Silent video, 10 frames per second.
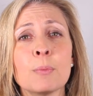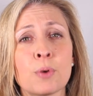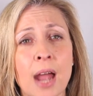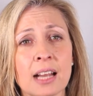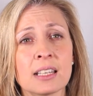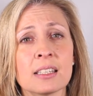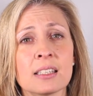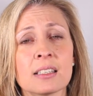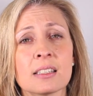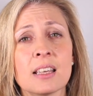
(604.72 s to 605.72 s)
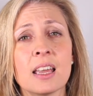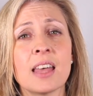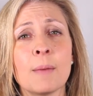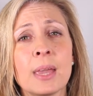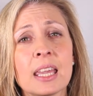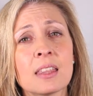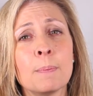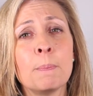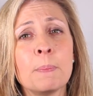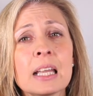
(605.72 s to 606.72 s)
practices that make
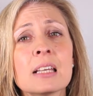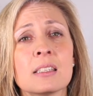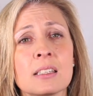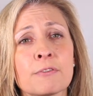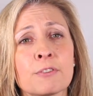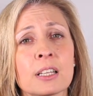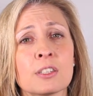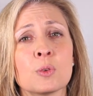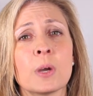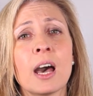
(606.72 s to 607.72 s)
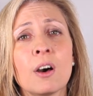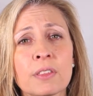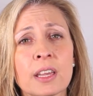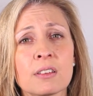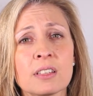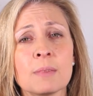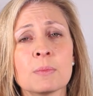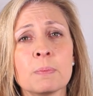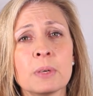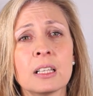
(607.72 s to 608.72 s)
the biggest difference to a healthcare
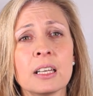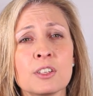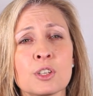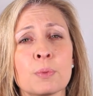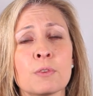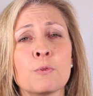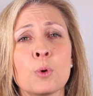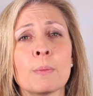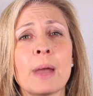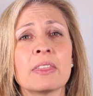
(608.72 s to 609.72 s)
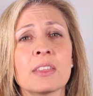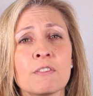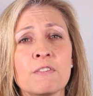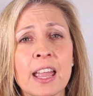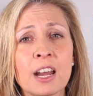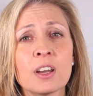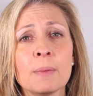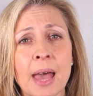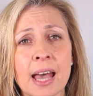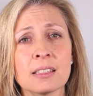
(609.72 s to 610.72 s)
team's ability to perform at their very
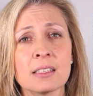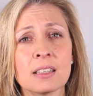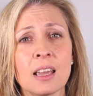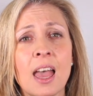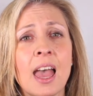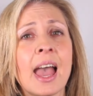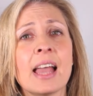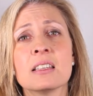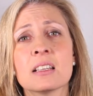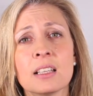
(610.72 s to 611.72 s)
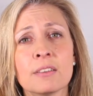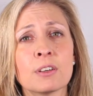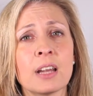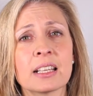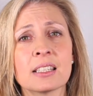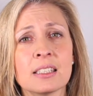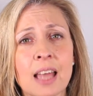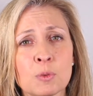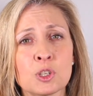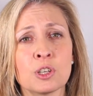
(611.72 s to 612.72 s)
best and deliver
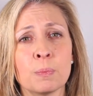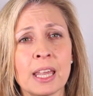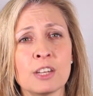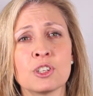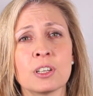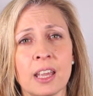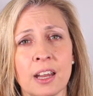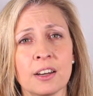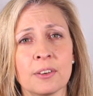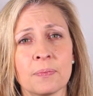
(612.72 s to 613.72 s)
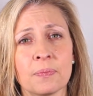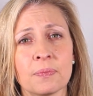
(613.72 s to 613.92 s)
exceptional patient care.